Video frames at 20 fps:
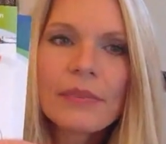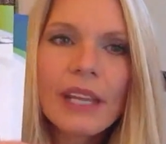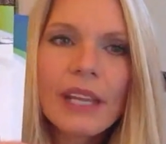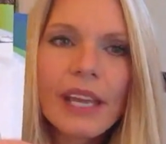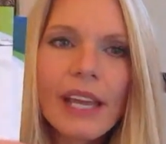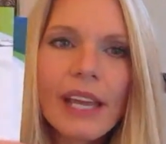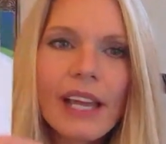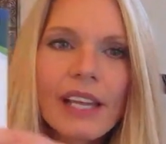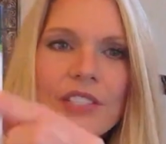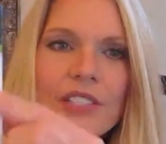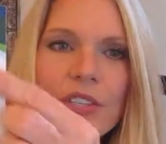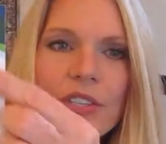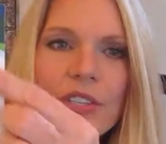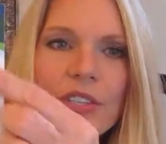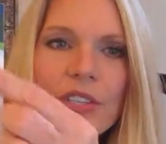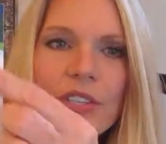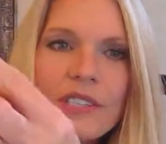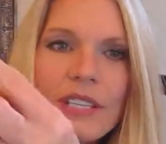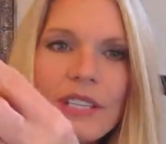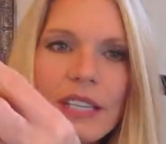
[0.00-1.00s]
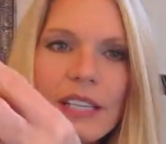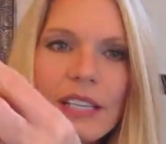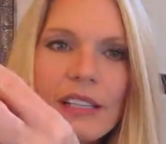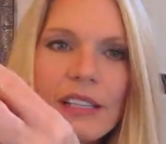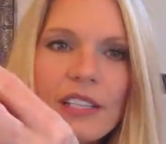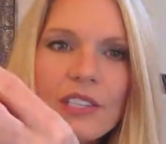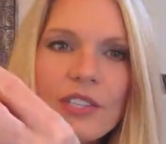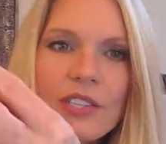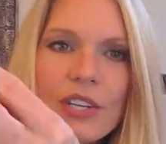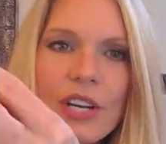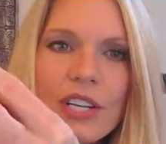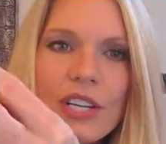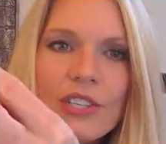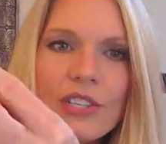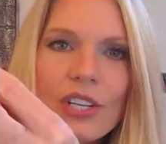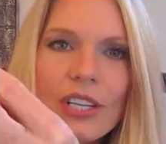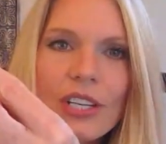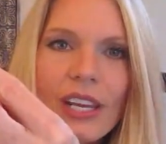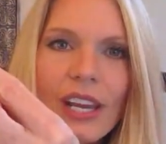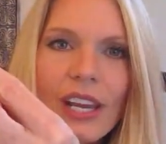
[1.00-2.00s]
And you'll see the
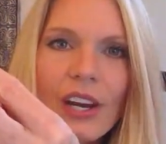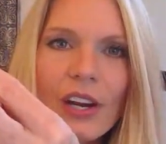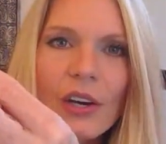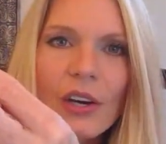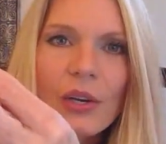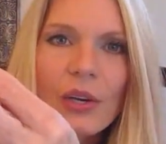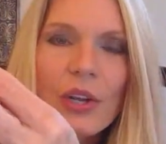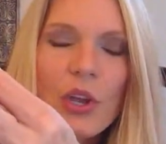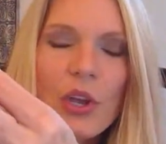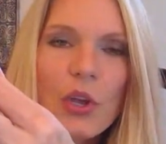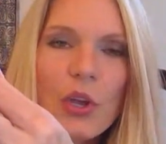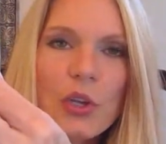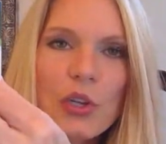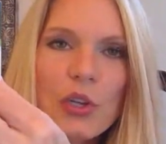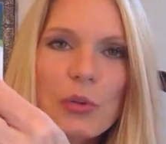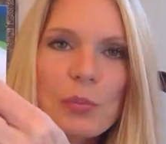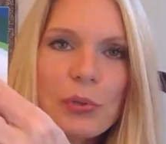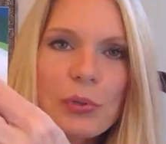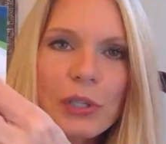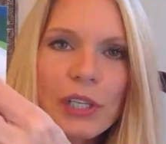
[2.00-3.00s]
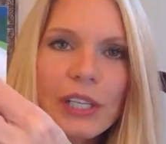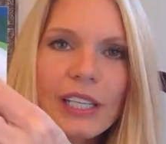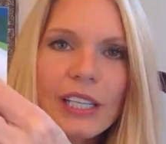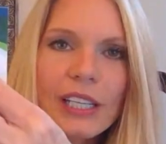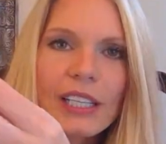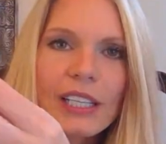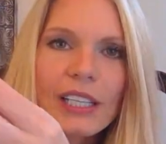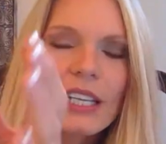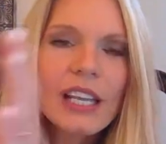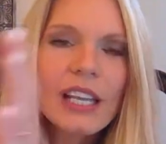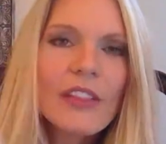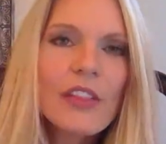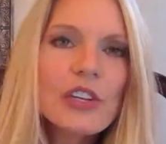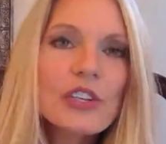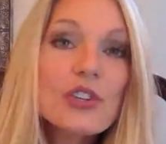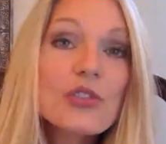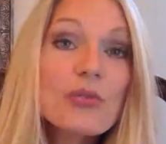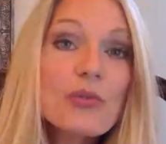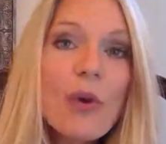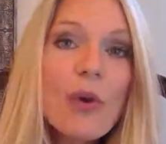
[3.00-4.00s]
illustration here. You put it in
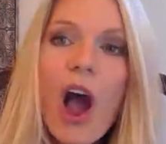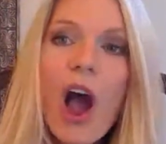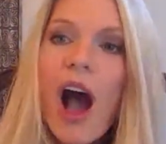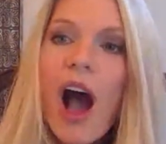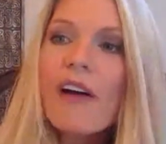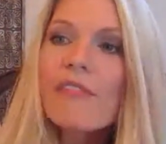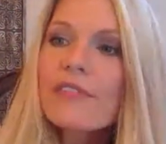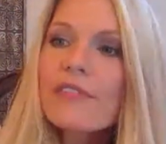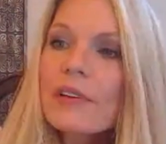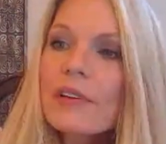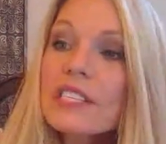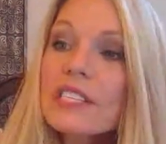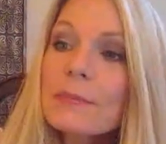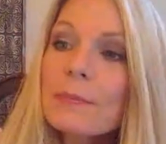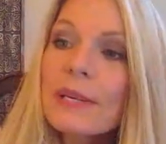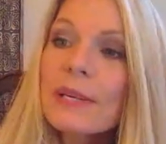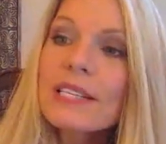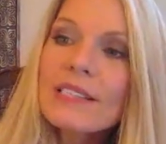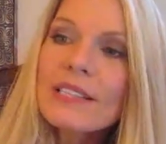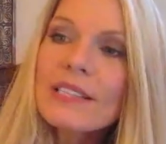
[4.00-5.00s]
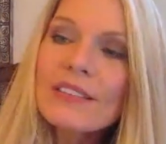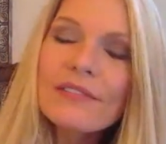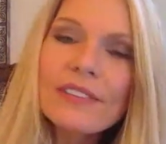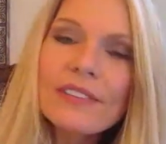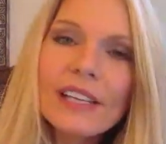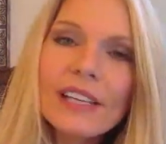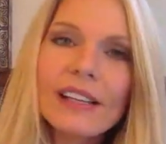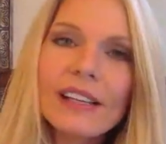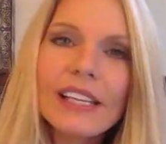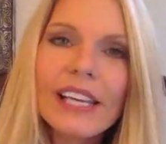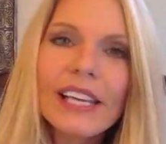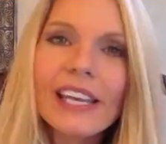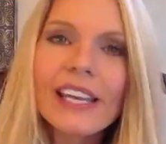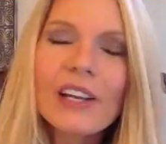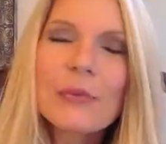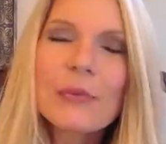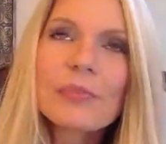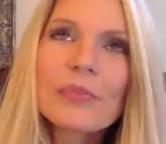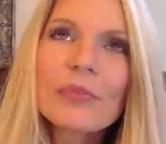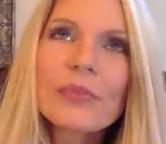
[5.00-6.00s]
the trough,
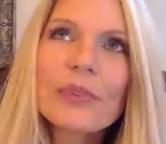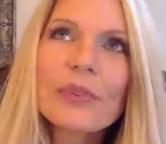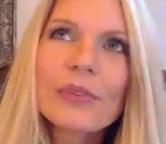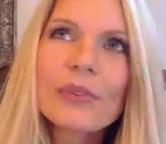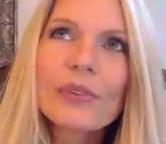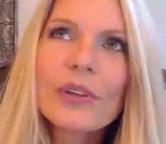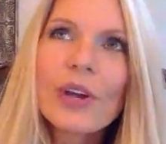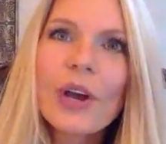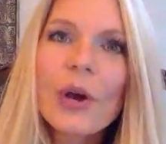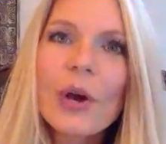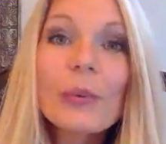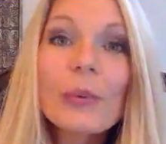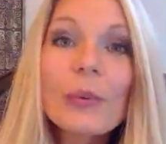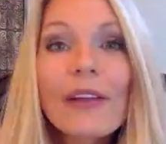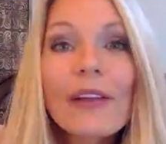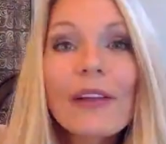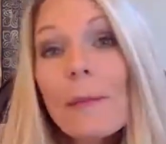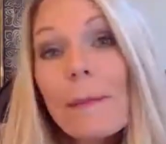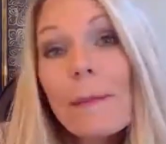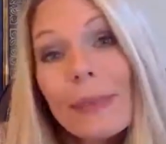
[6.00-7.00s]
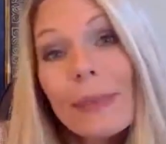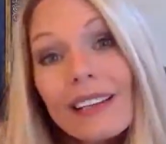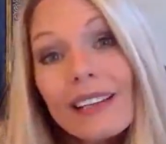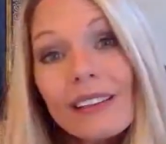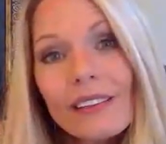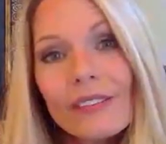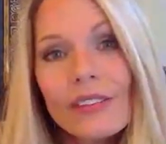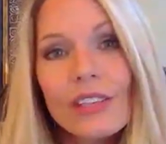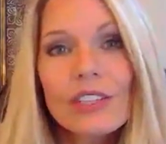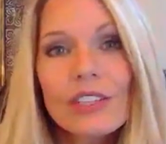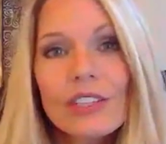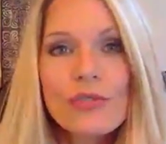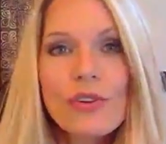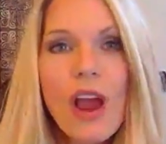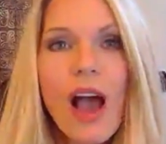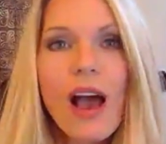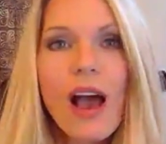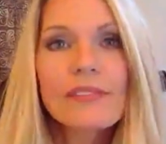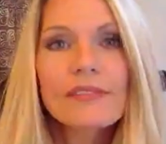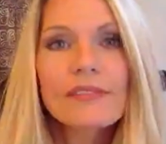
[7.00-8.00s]
specifically around the middle of the
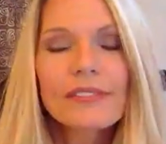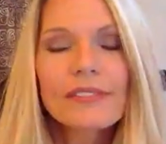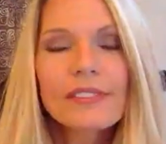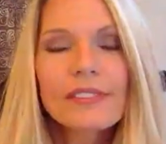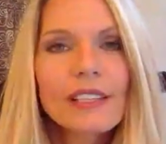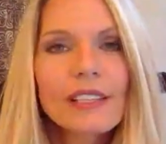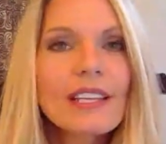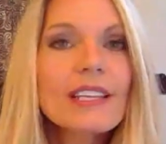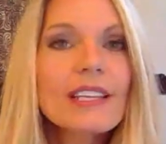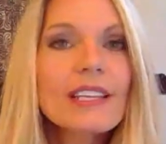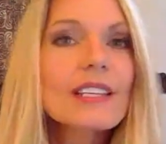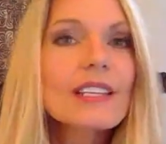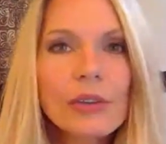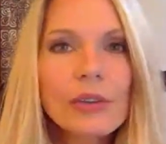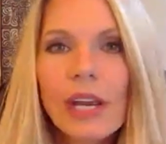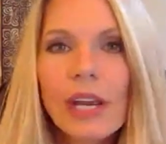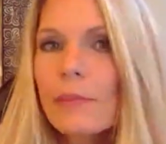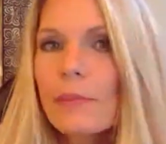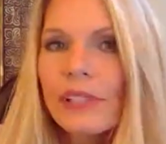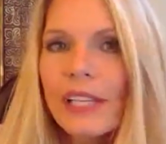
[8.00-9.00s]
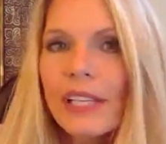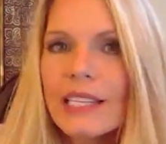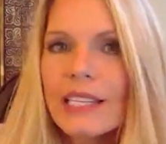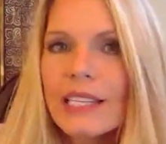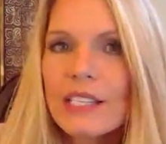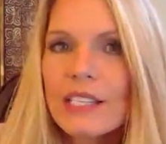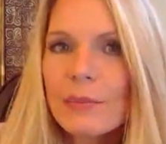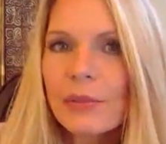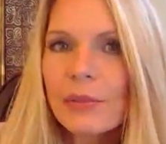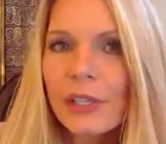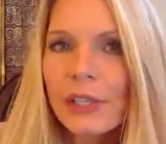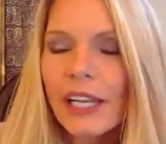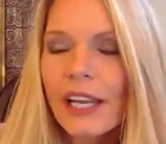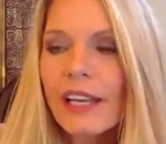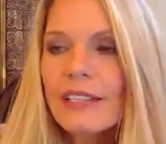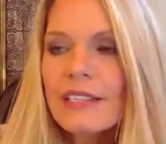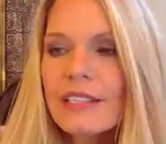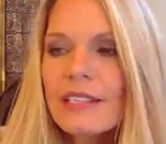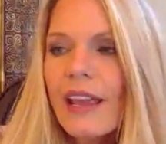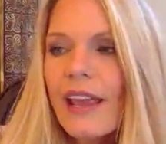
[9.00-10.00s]
trough is a great place to put
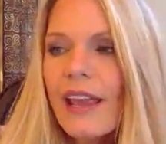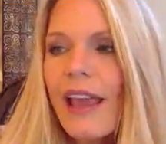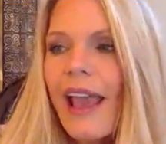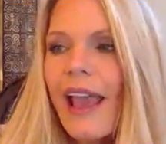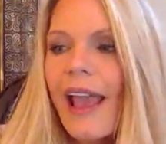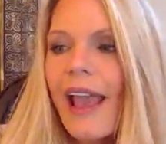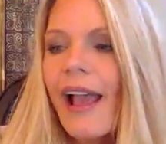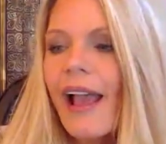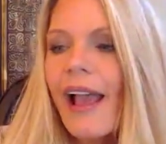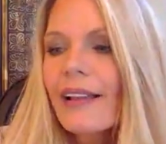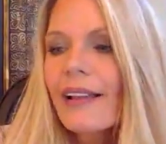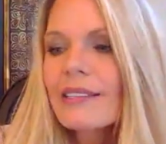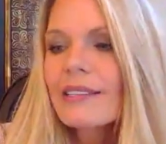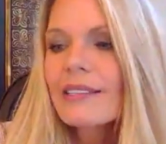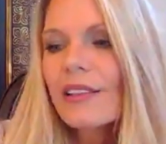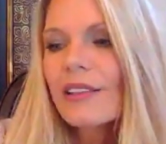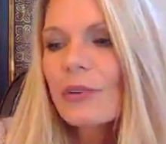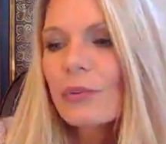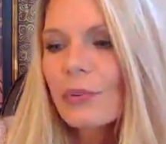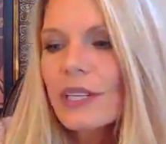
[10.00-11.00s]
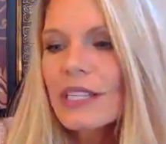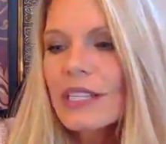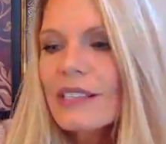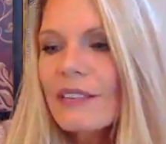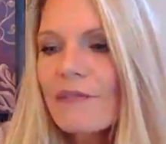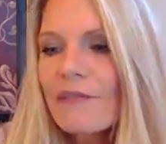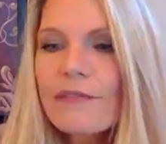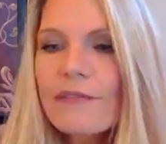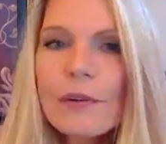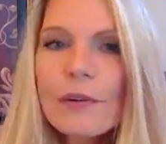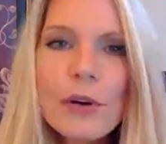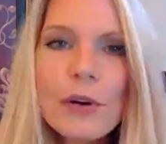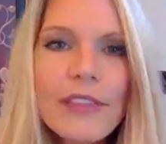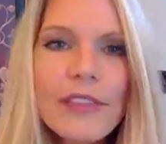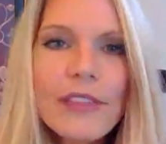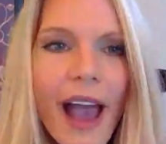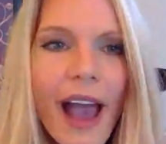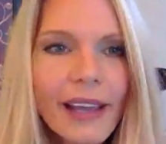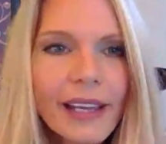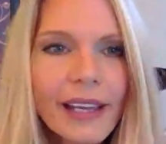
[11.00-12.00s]
it. And the reason for
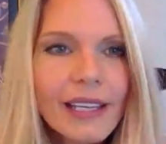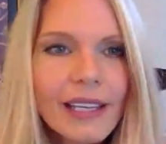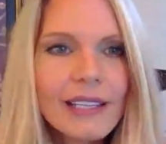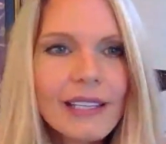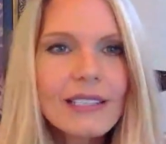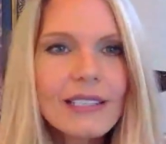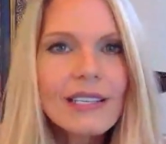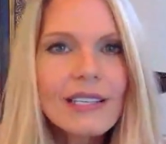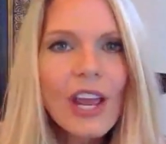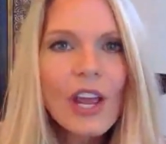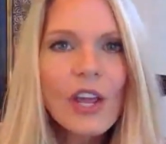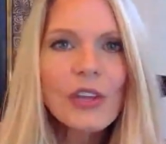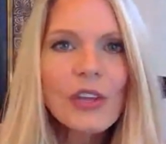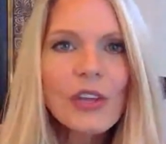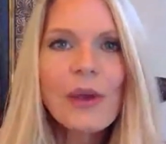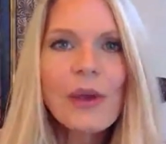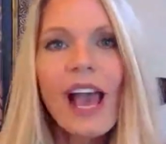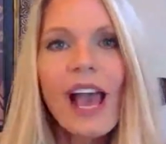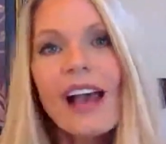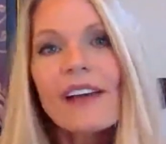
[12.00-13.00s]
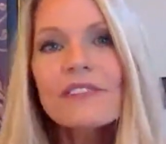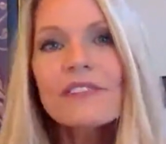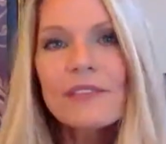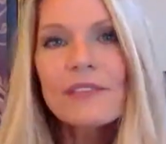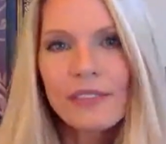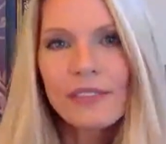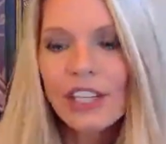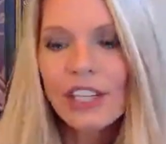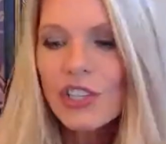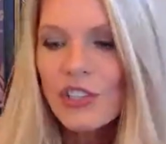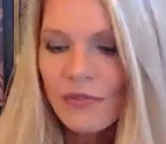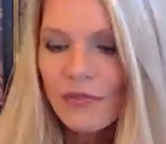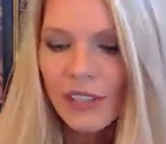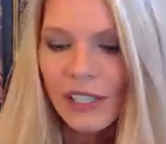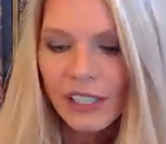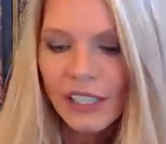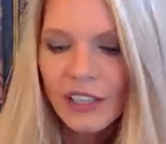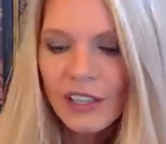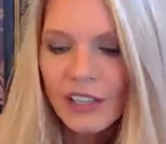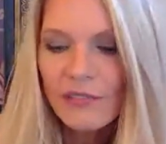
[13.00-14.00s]
that is you have to finish
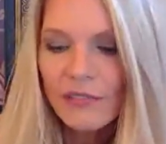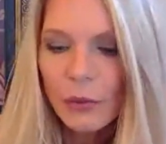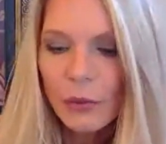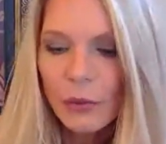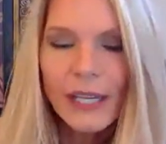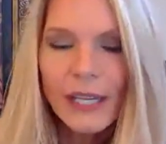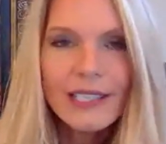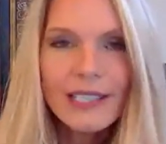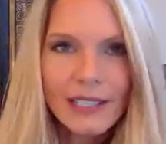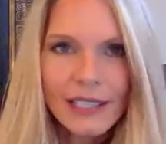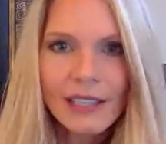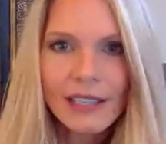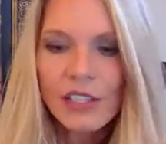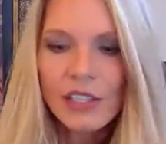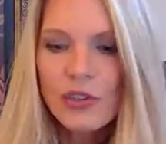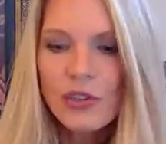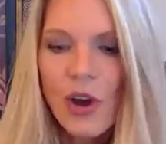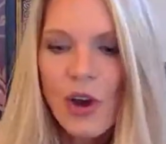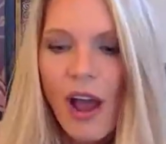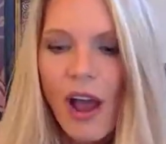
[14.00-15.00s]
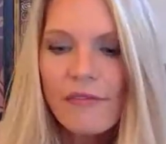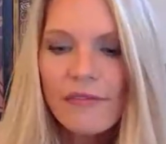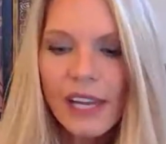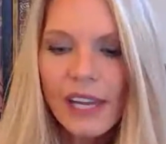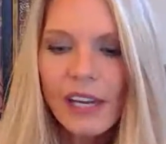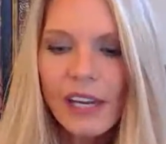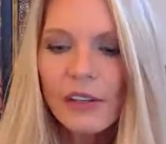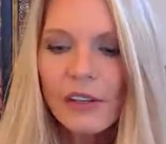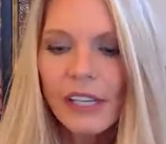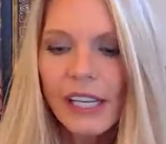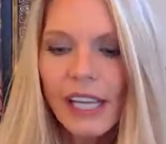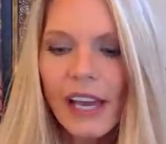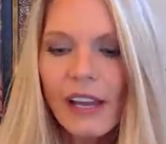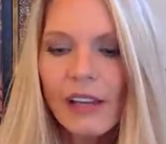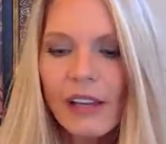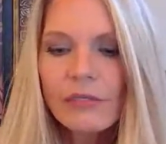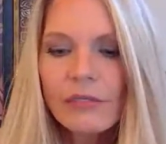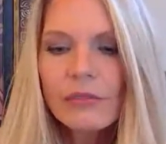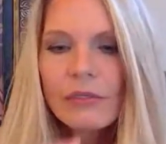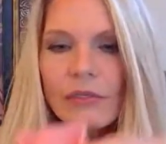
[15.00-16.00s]
filling the voids in the trough
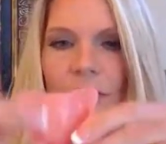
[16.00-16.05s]
area.